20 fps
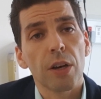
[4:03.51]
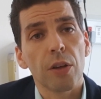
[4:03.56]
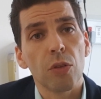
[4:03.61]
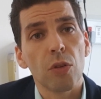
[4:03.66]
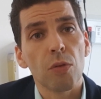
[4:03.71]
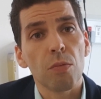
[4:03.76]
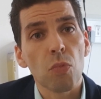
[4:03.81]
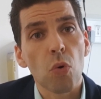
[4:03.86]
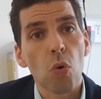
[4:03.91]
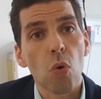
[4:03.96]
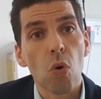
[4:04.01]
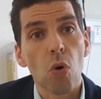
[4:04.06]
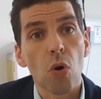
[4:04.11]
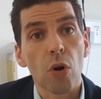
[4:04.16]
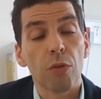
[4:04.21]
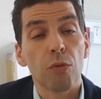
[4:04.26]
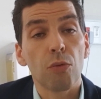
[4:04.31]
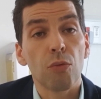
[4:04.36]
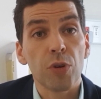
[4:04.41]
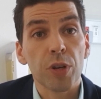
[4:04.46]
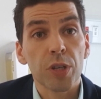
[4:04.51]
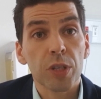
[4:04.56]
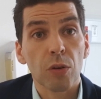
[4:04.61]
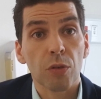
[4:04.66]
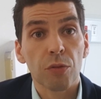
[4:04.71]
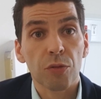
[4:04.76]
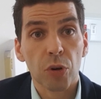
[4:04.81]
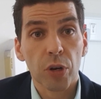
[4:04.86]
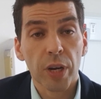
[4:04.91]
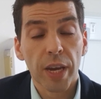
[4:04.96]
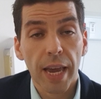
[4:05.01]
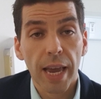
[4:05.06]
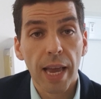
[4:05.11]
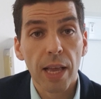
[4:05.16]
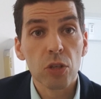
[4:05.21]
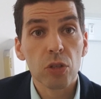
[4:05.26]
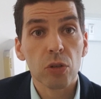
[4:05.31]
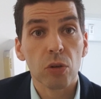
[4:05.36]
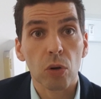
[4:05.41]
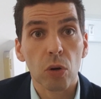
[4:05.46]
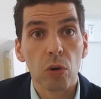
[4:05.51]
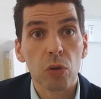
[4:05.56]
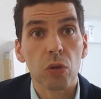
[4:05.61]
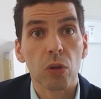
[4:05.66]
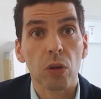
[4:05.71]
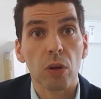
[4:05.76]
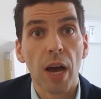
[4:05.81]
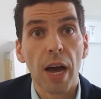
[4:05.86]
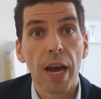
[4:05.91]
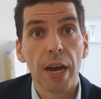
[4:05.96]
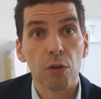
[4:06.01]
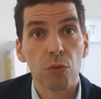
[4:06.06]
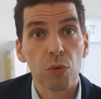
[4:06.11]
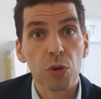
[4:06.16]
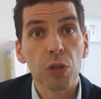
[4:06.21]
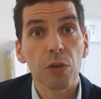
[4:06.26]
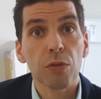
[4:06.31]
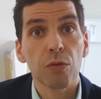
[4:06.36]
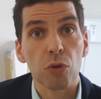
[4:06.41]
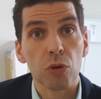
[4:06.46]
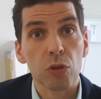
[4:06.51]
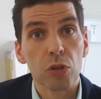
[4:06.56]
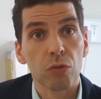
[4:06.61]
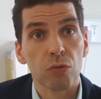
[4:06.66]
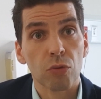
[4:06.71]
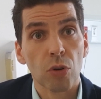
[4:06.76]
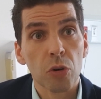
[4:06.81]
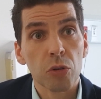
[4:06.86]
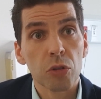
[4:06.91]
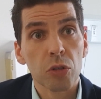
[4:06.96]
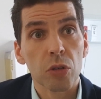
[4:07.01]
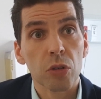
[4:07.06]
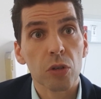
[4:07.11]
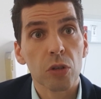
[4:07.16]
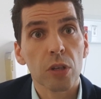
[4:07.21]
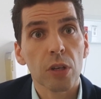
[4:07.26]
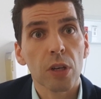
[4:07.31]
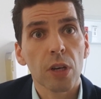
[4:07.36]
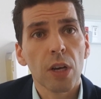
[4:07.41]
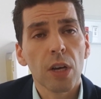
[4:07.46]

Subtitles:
the more risk for cancer and also the higher risk for cirrhosis.